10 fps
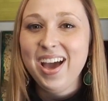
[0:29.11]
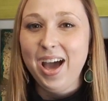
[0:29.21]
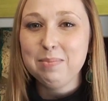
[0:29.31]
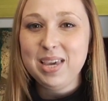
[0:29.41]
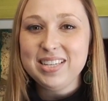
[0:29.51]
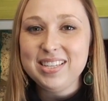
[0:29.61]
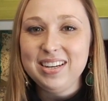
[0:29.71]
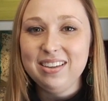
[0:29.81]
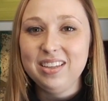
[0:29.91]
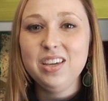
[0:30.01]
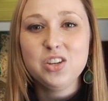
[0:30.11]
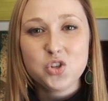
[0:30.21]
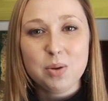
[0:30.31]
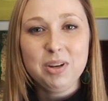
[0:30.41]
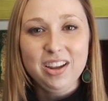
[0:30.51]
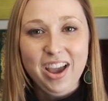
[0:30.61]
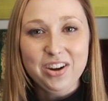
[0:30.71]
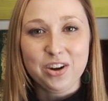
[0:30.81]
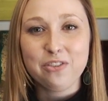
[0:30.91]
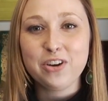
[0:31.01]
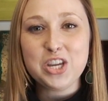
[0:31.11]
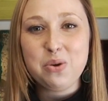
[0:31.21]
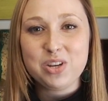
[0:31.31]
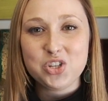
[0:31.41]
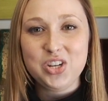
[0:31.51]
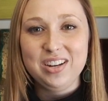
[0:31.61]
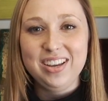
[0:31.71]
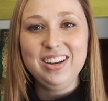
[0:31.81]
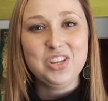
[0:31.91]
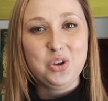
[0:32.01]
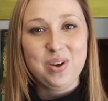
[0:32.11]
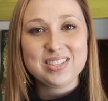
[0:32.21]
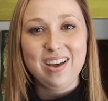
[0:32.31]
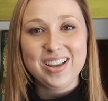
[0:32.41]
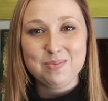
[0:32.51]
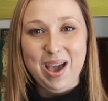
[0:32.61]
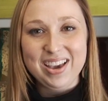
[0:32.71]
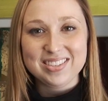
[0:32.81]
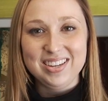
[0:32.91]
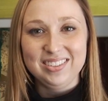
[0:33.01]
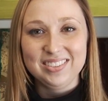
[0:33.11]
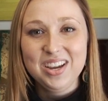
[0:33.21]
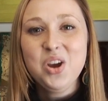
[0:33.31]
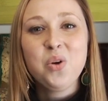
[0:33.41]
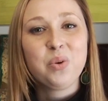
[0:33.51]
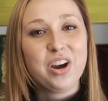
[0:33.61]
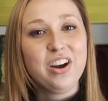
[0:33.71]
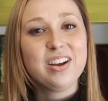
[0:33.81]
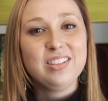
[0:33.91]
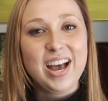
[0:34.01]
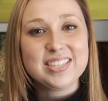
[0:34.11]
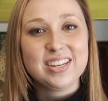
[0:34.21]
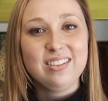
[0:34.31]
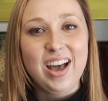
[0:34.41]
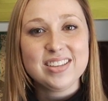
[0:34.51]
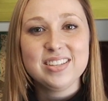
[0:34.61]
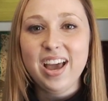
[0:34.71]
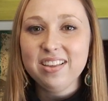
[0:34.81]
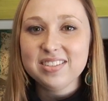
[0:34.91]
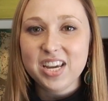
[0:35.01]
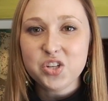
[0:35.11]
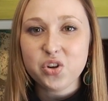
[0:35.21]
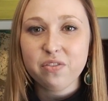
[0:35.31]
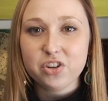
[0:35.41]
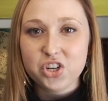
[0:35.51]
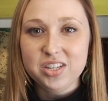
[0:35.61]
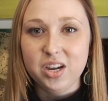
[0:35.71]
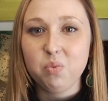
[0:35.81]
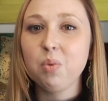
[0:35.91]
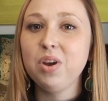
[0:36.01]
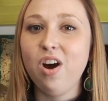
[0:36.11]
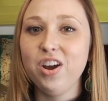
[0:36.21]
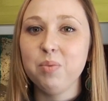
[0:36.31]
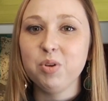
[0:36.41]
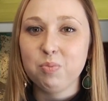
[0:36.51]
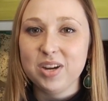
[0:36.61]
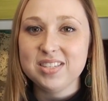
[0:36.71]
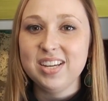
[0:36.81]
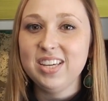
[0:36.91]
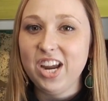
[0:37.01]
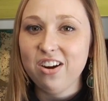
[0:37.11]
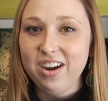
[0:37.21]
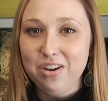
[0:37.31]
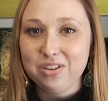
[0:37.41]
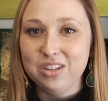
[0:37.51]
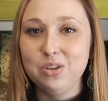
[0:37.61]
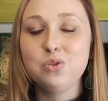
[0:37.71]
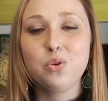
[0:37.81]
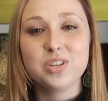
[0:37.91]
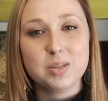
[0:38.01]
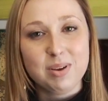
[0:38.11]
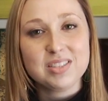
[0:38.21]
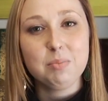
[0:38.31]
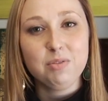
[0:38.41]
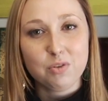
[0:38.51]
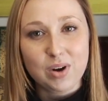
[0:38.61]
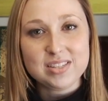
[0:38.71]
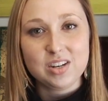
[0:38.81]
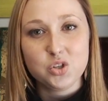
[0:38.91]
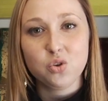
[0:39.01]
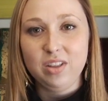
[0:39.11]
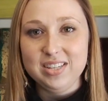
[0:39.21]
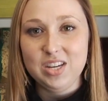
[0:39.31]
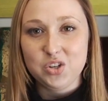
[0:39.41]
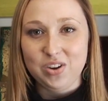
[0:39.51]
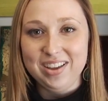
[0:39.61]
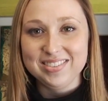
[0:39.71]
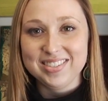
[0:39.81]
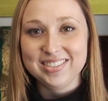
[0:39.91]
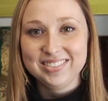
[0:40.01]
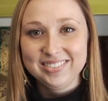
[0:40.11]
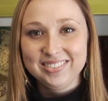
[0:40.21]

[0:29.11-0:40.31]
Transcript: I'm Casey Neely, contributing editor for USGNN and US Glass Magazine. We're here at Classic Glass in Alexandria, Virginia, where we caught up with President Karen Elkin, who told us about some of the residential glazing trends.